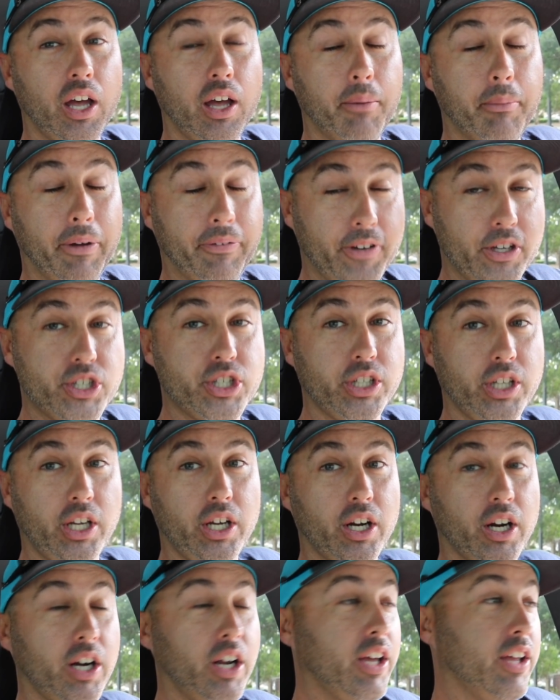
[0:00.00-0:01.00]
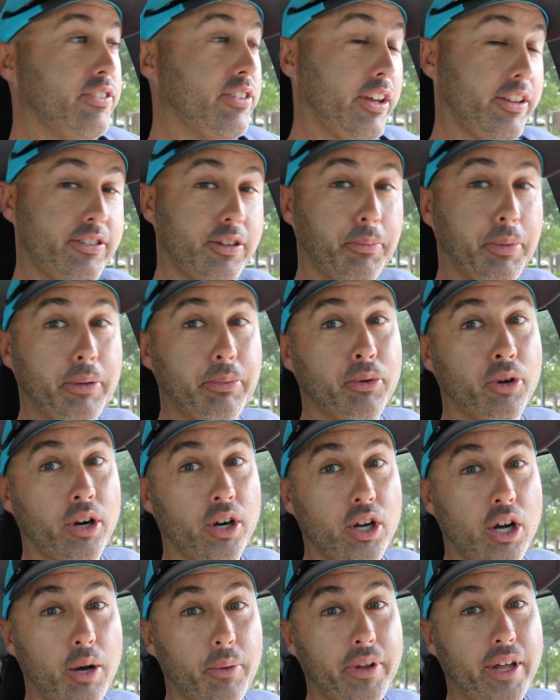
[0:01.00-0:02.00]
my fishing gear. It's like some people
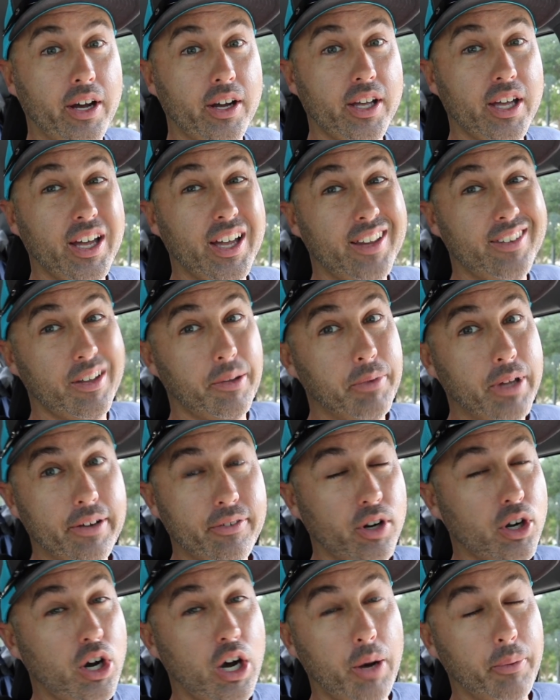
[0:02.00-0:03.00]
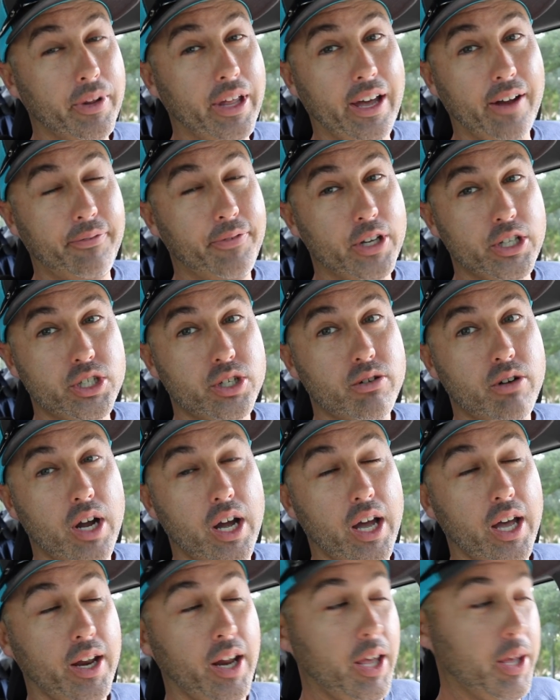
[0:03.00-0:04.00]
aren't caught without guns. I'm never caught without a fishing
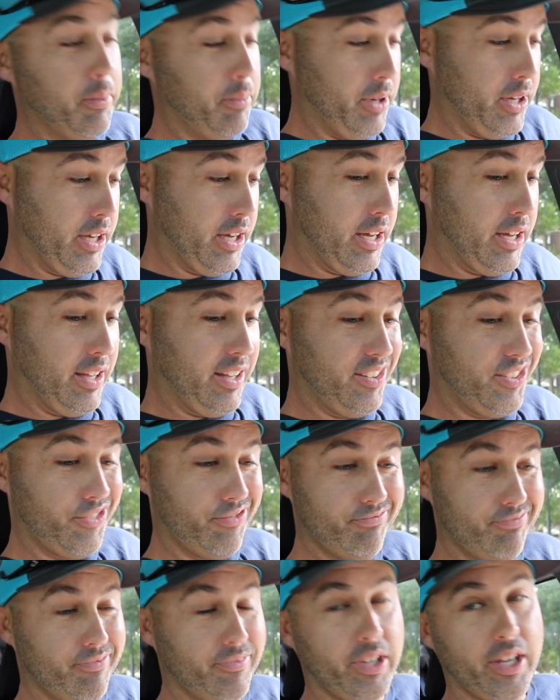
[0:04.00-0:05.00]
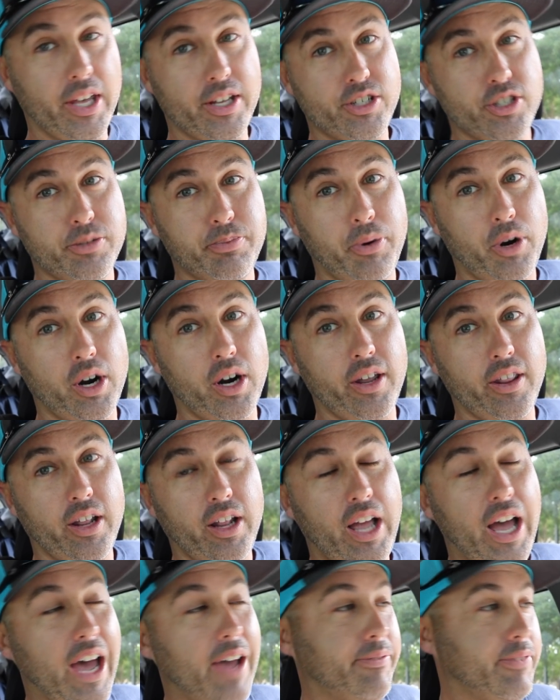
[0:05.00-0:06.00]
rod because it's just part of the
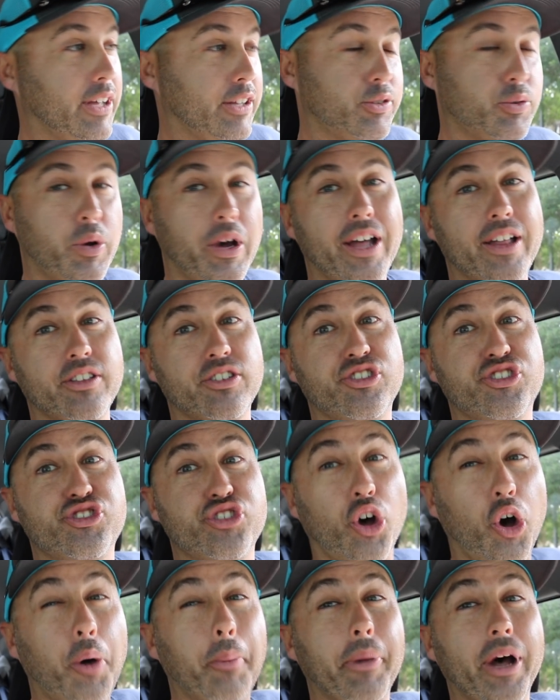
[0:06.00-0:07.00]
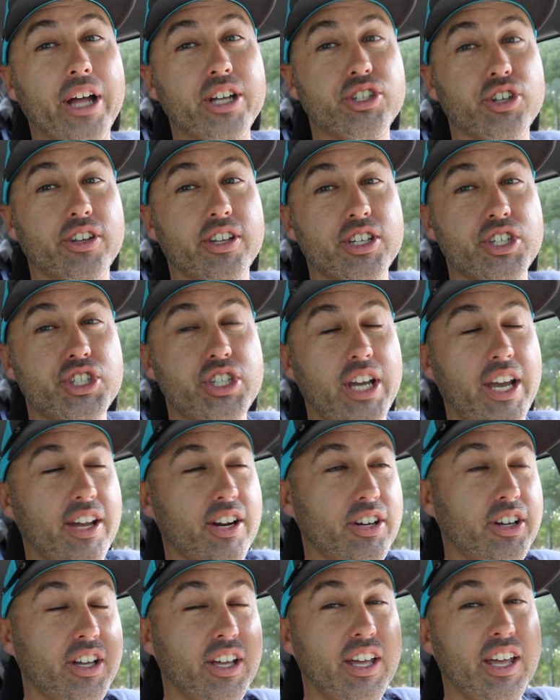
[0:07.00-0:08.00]
life. That's why it's so much on this
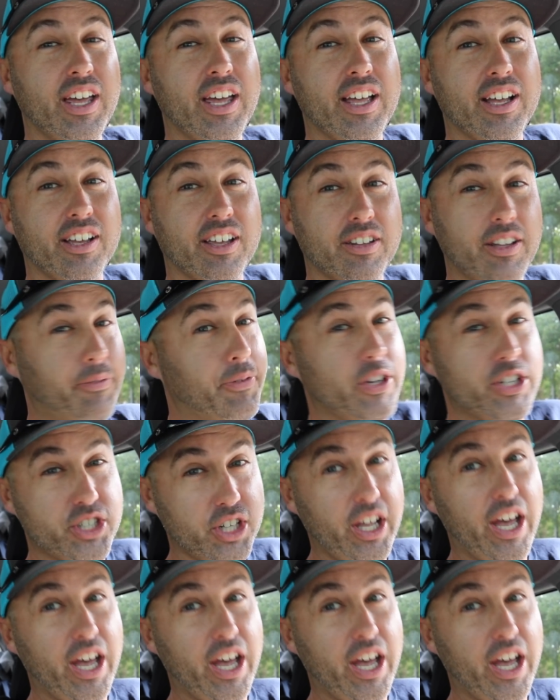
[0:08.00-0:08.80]
channel, because I fish a